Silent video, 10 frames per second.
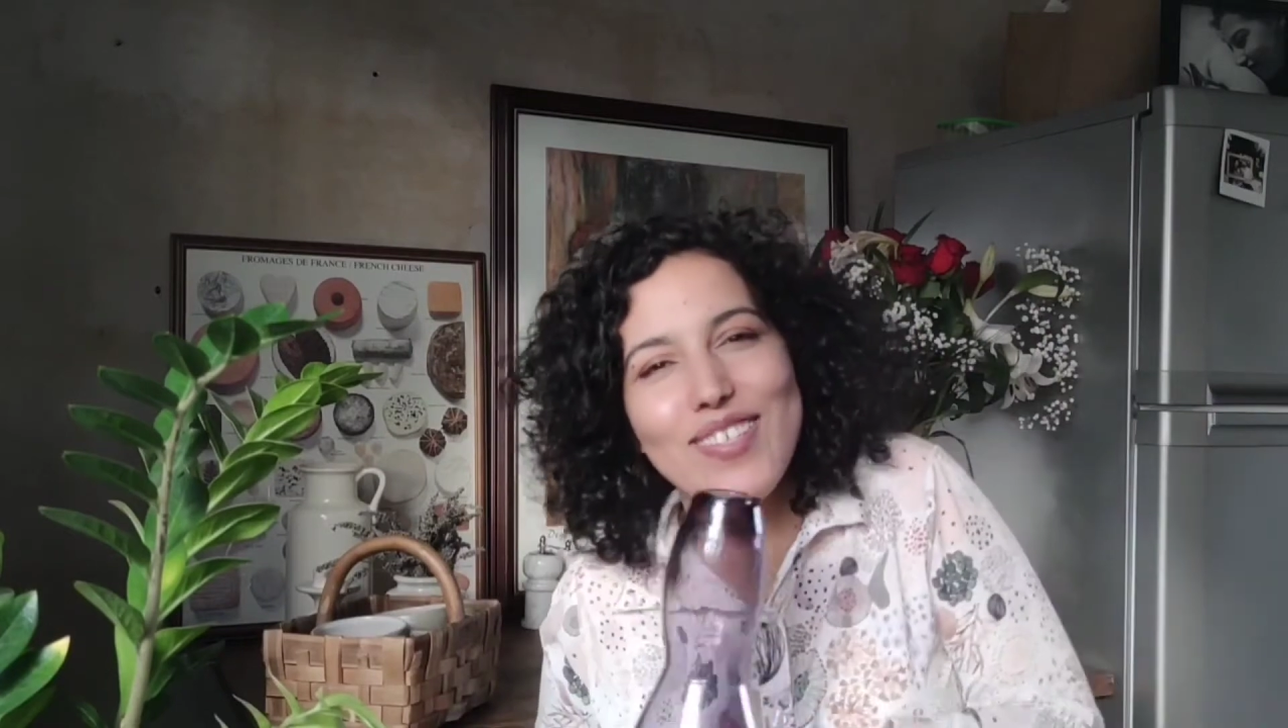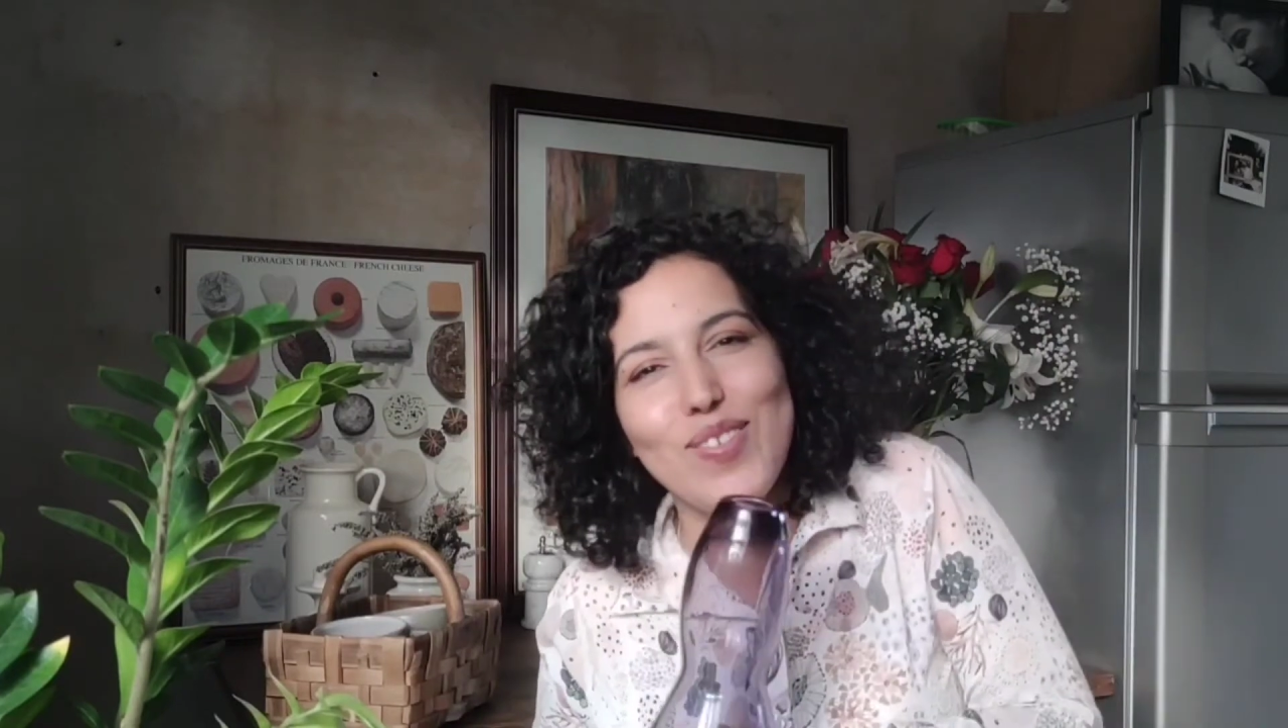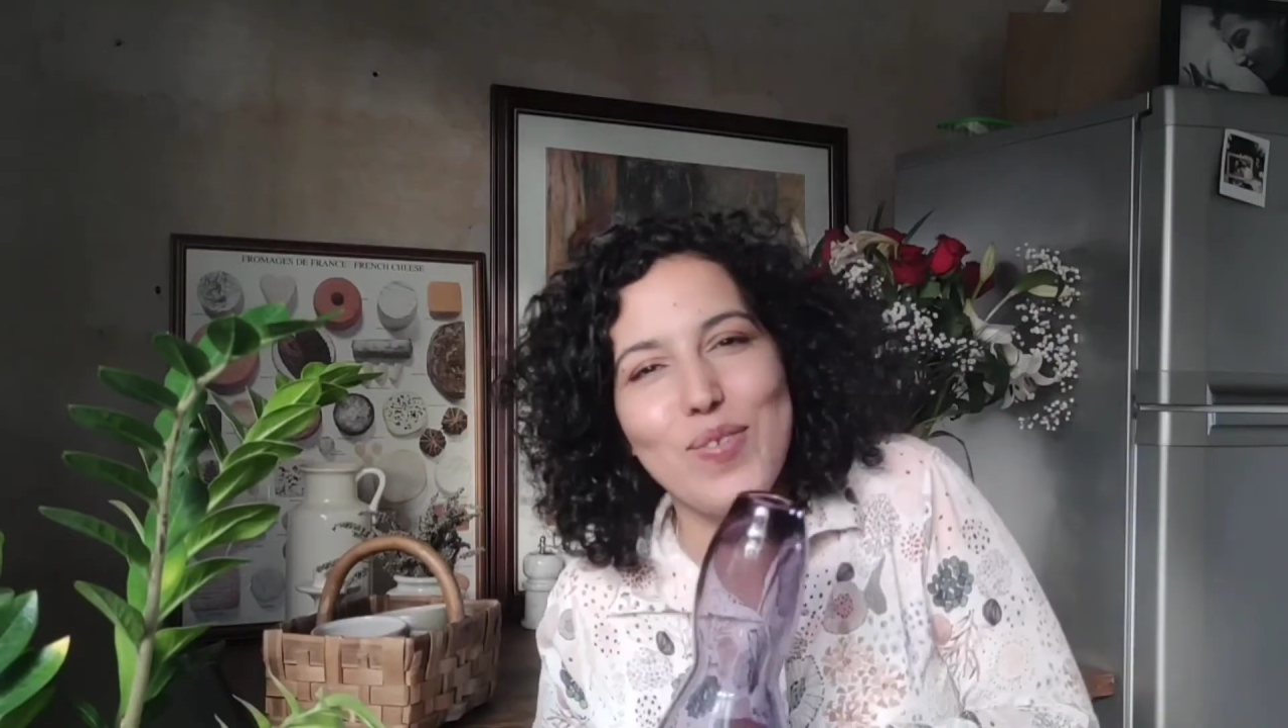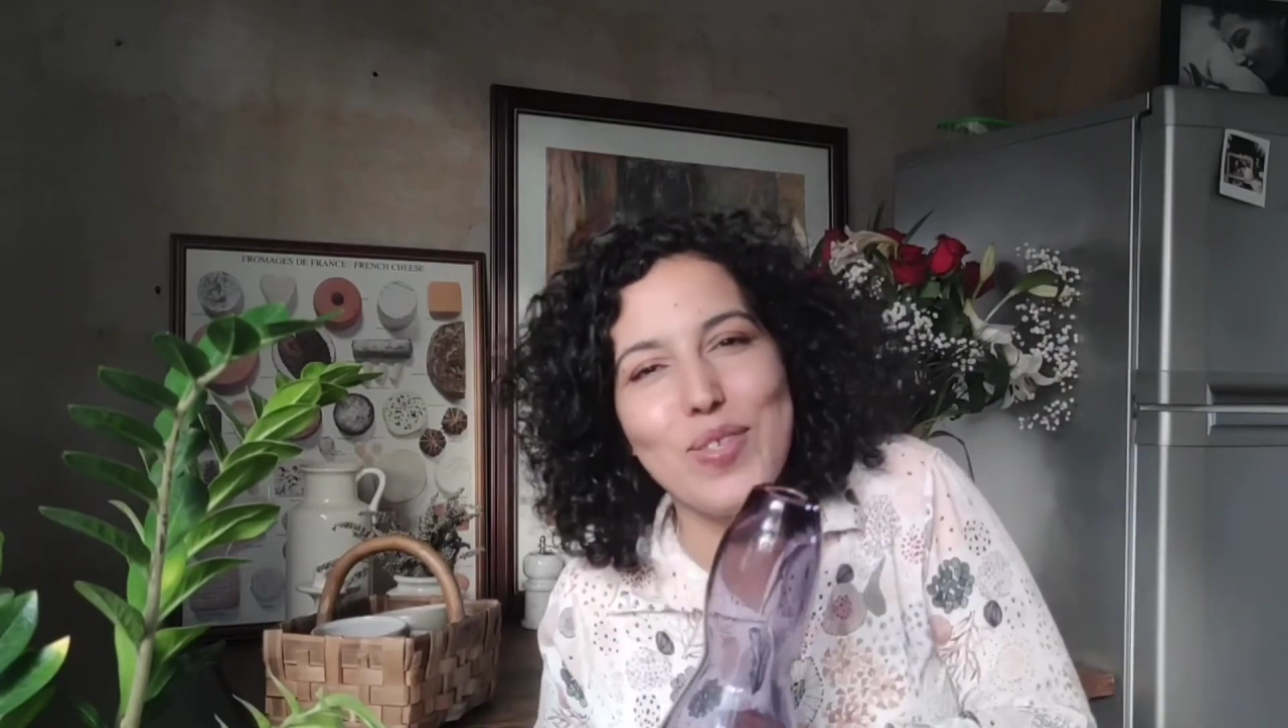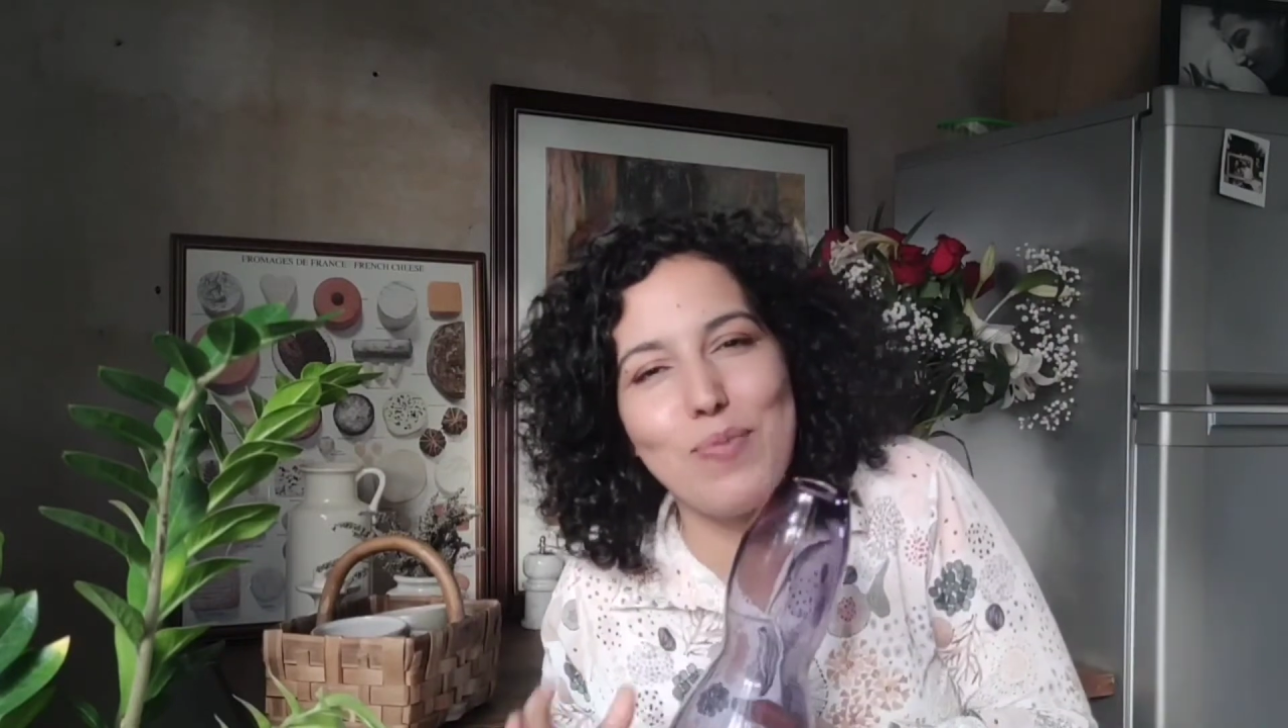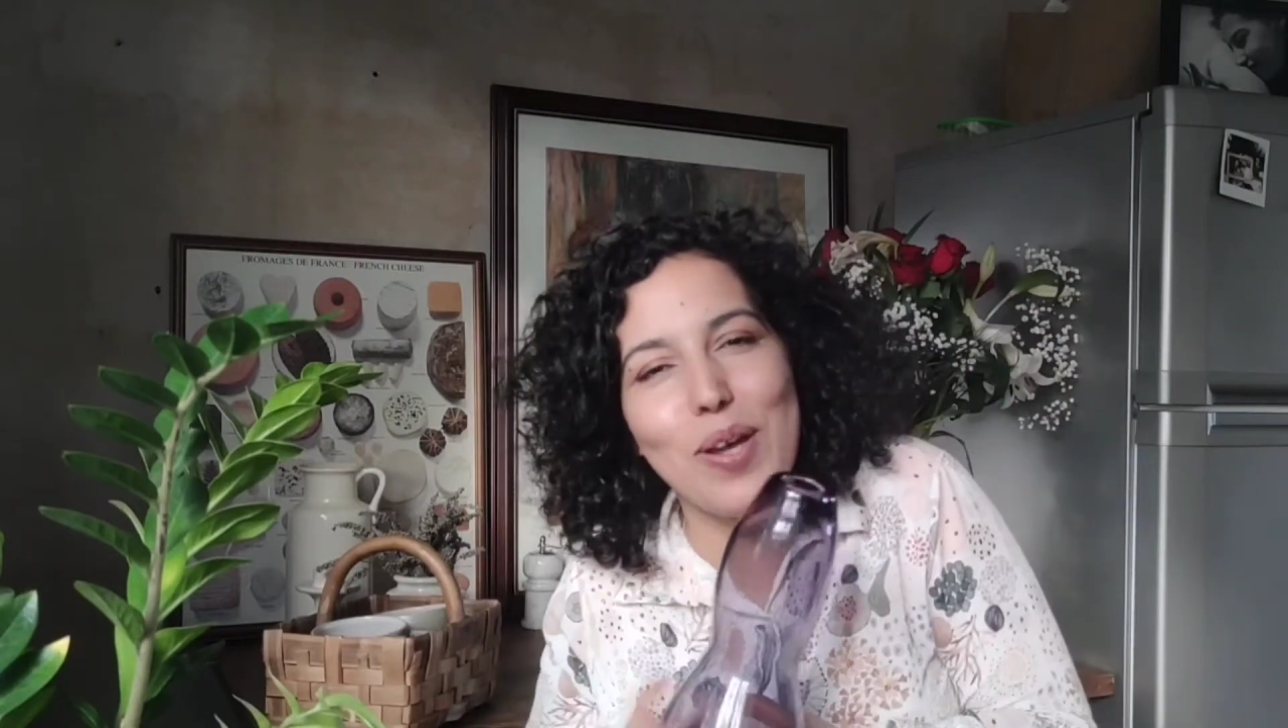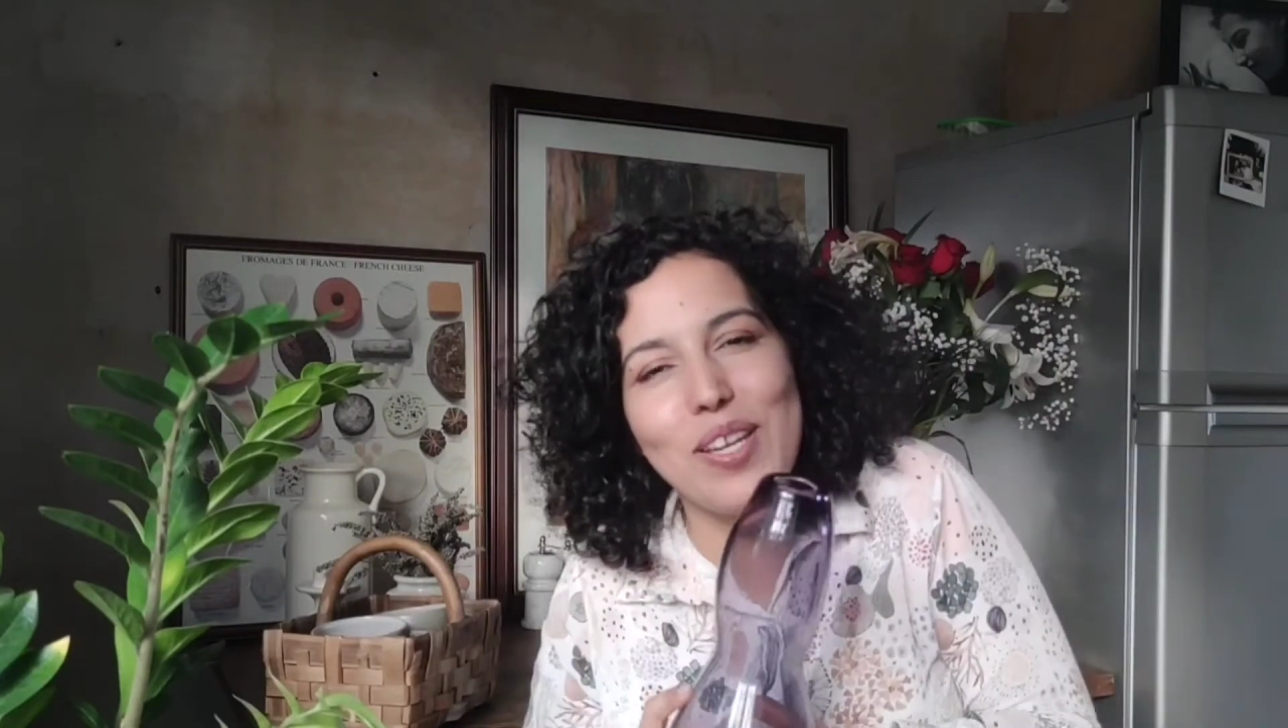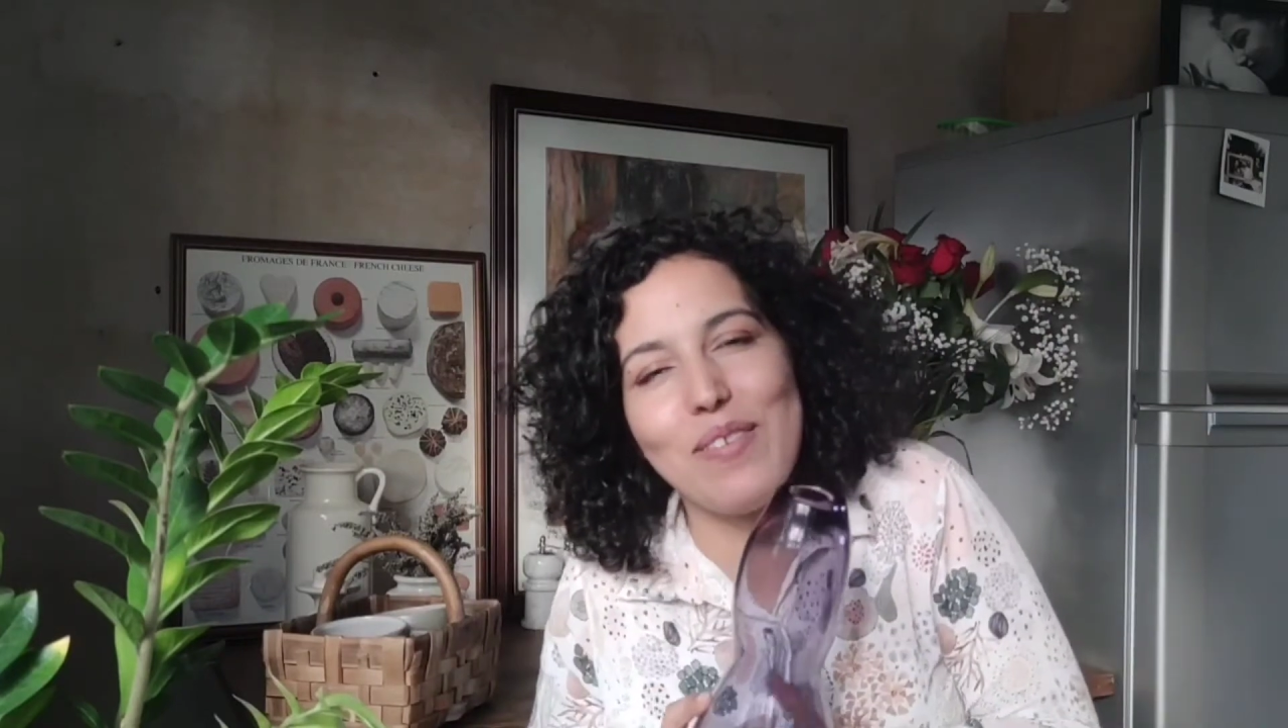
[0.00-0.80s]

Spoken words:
to a spot